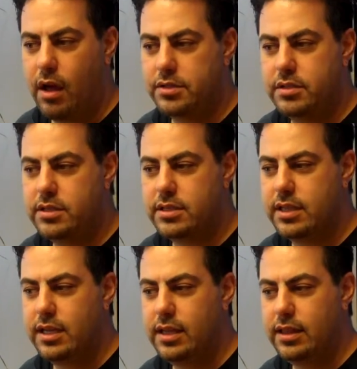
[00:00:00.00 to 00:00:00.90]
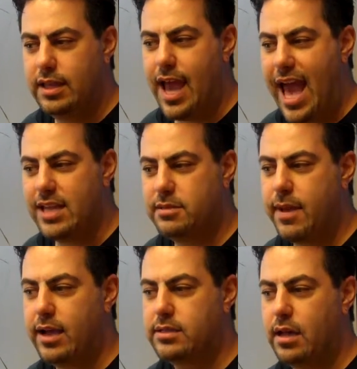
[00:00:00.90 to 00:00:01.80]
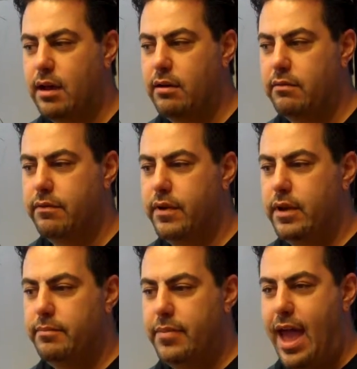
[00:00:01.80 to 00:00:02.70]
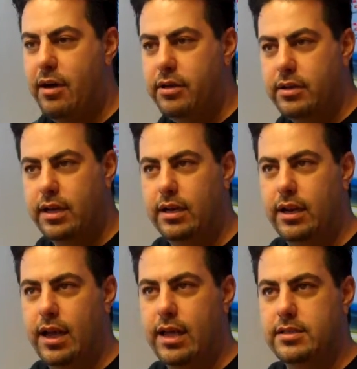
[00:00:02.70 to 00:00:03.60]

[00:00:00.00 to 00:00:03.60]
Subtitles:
Also just the aspect of how you can